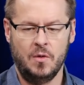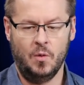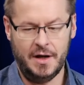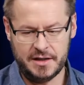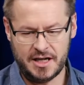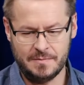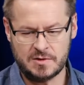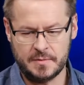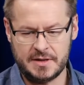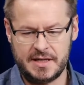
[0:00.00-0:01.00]
1
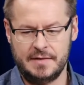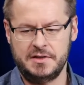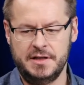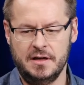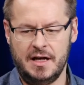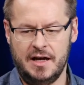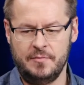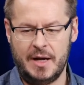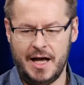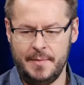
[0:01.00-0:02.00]
comes from the tafsir
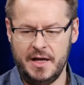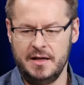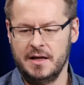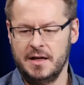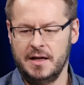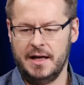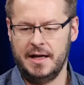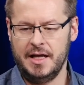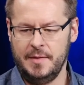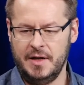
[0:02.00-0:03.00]
of Muhammad
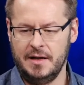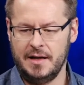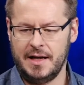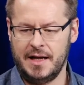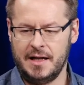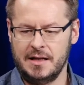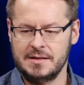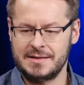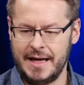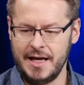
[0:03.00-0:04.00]
ibn
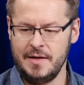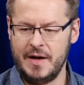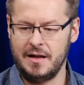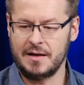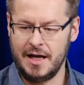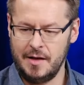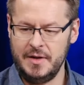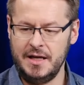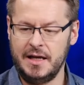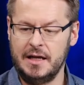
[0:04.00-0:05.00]
al-Sa'ib
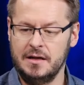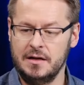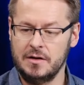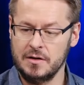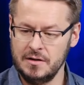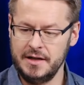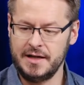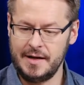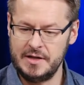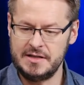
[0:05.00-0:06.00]
al-Kalbi, an early
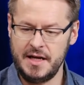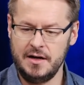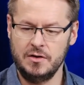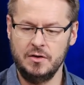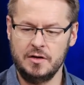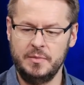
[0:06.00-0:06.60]
commentator who